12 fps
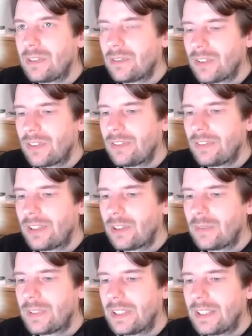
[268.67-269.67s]
was
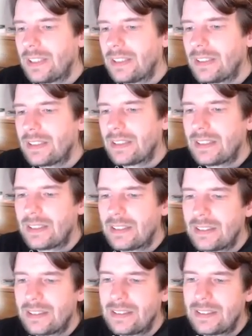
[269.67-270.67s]
developed, and uh,